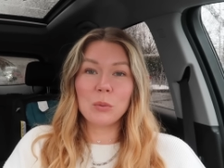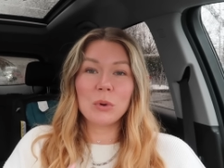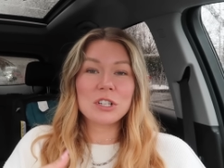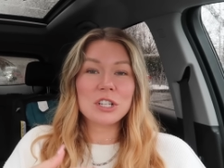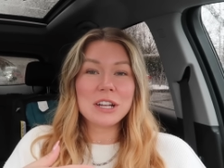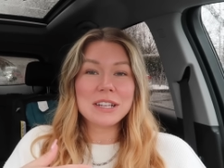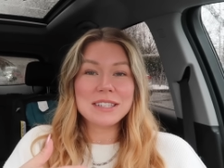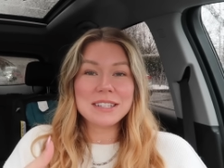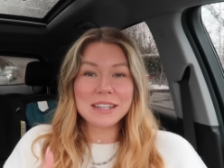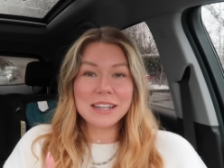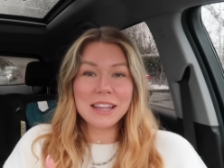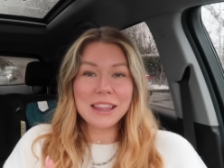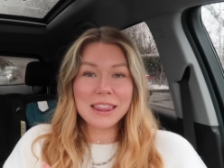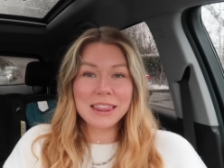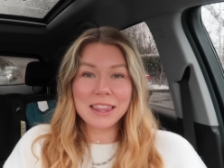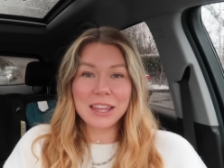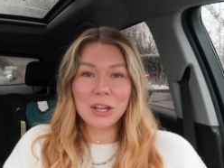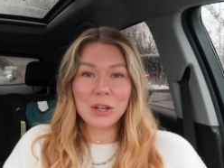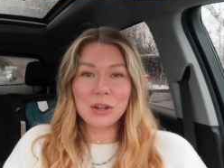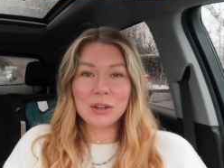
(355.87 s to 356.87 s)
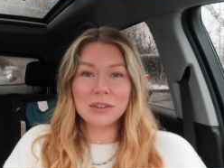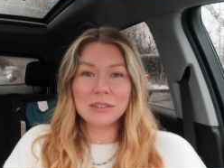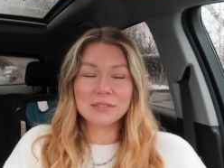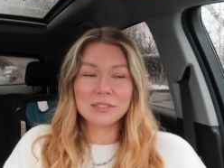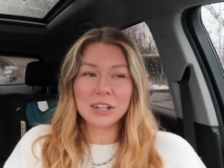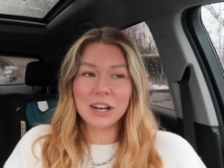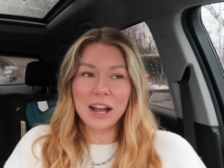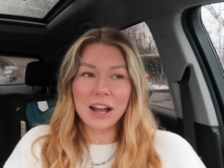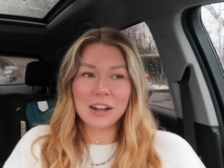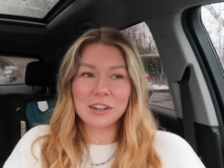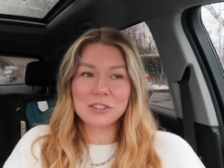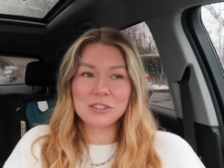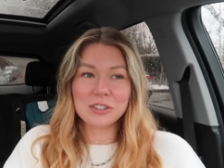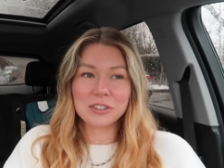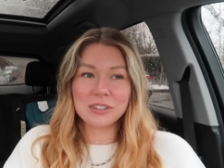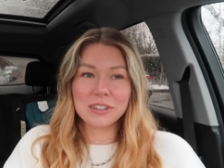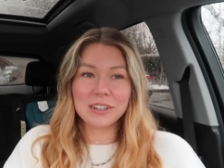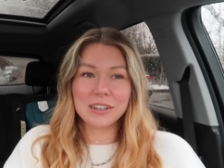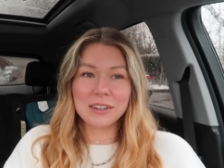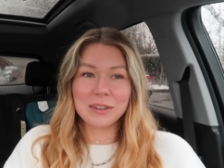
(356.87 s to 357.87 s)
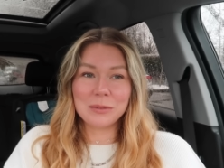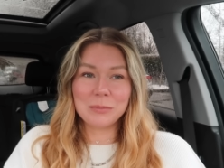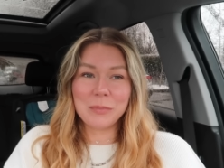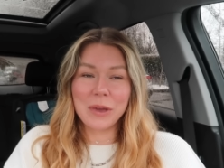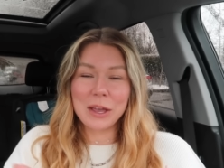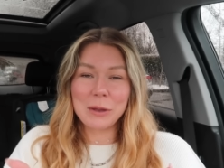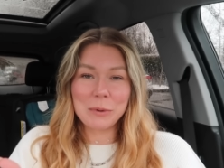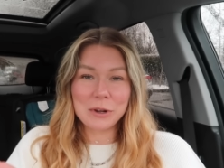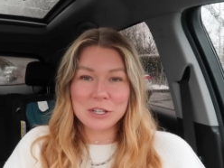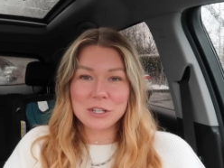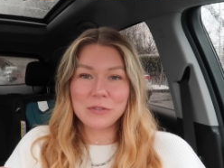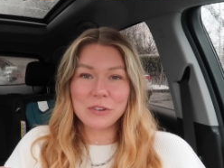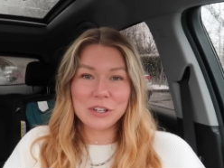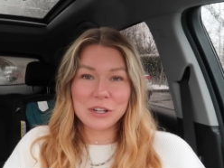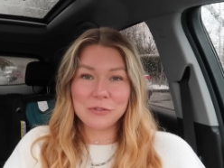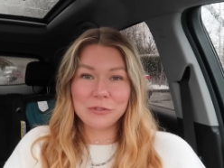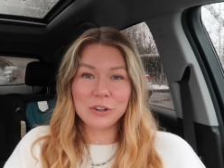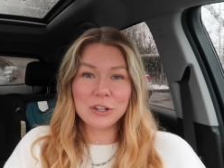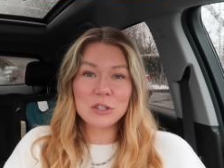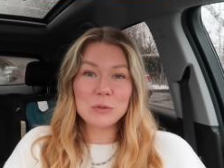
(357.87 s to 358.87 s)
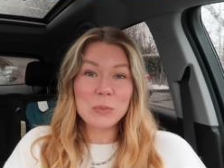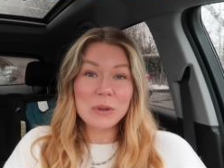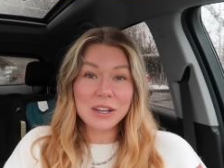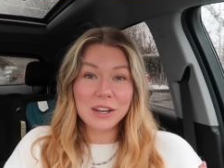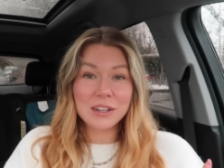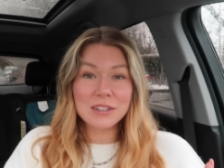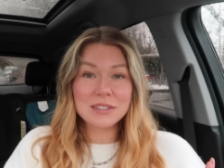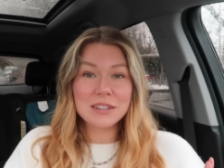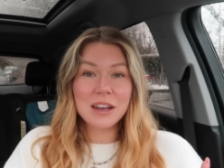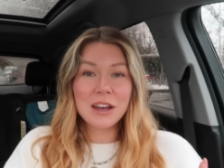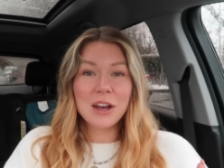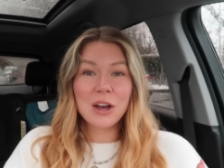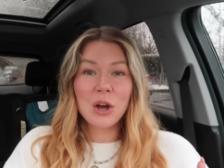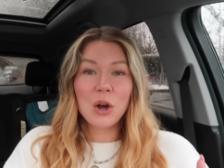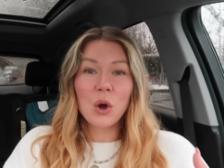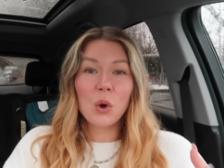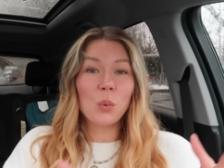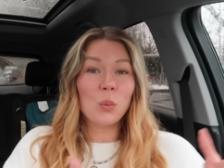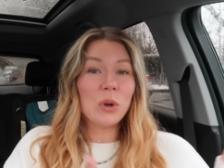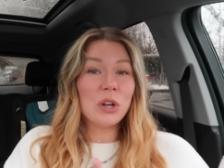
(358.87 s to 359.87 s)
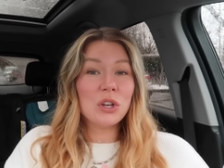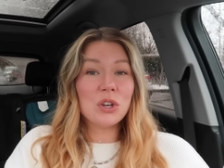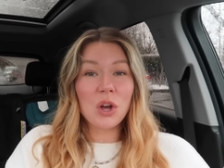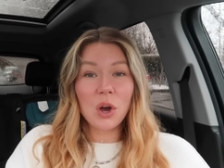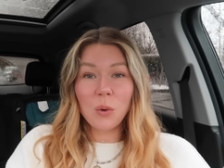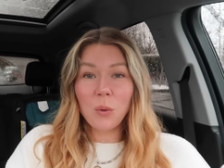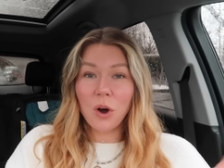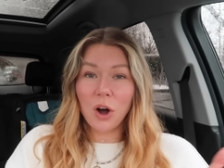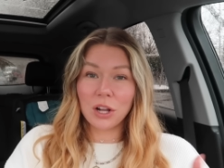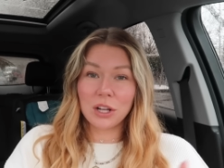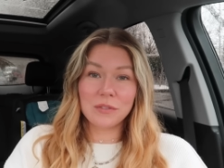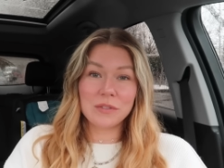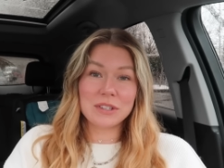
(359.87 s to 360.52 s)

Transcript: which I didn't think would actually make much of a difference because we know all